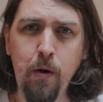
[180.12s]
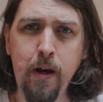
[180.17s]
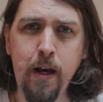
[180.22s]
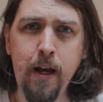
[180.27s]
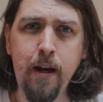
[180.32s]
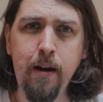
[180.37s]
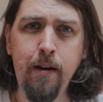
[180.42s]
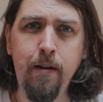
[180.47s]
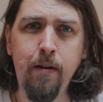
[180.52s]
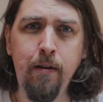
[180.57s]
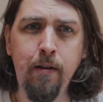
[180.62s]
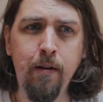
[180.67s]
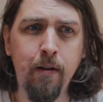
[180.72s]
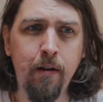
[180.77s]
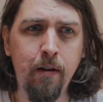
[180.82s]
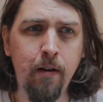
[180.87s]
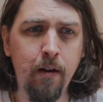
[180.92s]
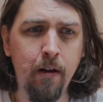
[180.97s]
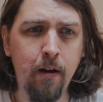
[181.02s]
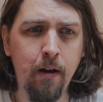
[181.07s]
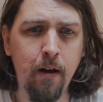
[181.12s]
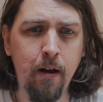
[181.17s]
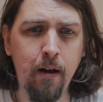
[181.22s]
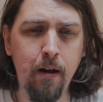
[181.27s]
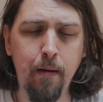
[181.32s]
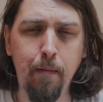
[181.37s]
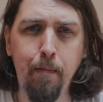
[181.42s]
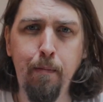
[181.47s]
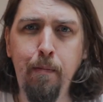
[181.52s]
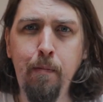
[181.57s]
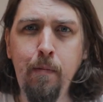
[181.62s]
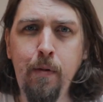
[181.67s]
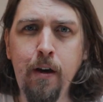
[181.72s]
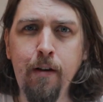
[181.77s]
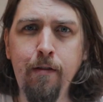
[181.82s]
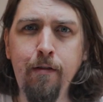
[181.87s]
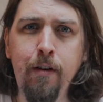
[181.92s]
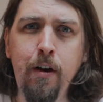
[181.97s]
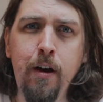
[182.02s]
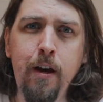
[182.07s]
weird
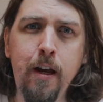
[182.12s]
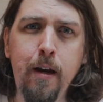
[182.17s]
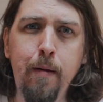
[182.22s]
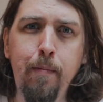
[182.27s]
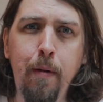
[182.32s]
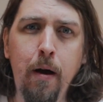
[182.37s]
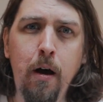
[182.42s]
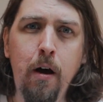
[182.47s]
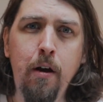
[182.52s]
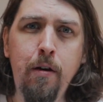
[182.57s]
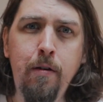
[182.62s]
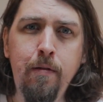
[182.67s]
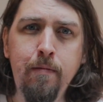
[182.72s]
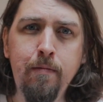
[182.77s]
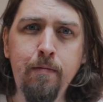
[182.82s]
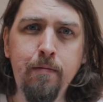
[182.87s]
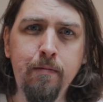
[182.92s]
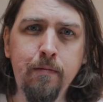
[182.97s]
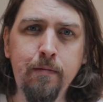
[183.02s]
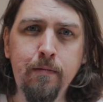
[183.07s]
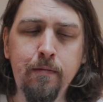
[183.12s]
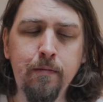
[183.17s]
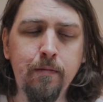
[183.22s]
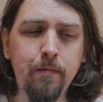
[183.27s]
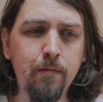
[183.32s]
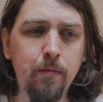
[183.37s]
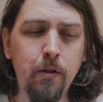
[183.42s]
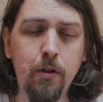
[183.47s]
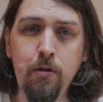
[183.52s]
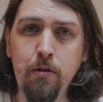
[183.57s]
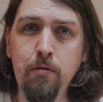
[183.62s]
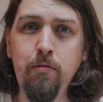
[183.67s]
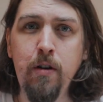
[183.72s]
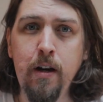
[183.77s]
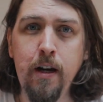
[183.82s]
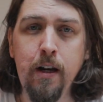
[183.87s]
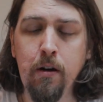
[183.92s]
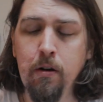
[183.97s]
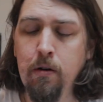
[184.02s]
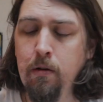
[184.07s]
converted barn, which was
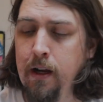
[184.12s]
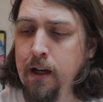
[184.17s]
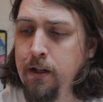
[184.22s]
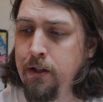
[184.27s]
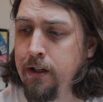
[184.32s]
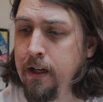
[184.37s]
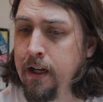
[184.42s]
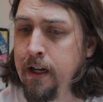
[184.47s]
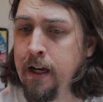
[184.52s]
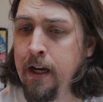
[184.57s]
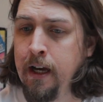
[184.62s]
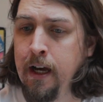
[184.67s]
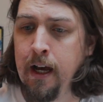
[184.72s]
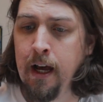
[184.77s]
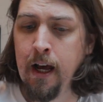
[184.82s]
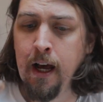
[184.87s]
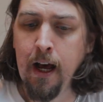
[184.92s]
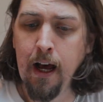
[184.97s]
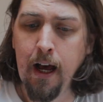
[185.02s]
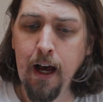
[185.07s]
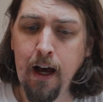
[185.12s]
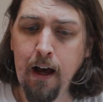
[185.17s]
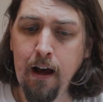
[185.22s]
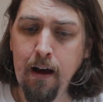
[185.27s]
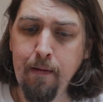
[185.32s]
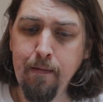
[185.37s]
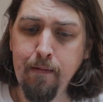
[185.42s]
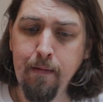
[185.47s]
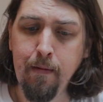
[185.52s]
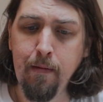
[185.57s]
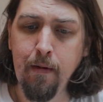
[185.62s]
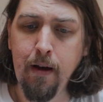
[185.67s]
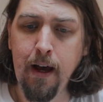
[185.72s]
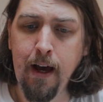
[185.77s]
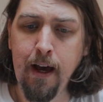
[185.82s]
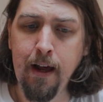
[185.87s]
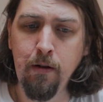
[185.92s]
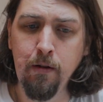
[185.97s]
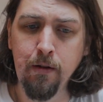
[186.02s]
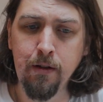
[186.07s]
really cool actually. And
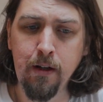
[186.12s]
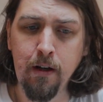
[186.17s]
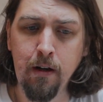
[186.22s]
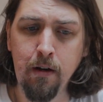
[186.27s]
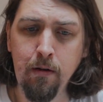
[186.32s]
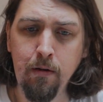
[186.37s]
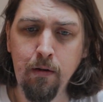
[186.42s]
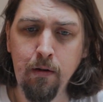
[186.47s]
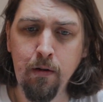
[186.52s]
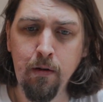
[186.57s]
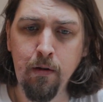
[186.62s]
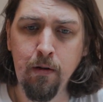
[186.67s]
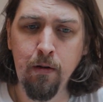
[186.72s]
also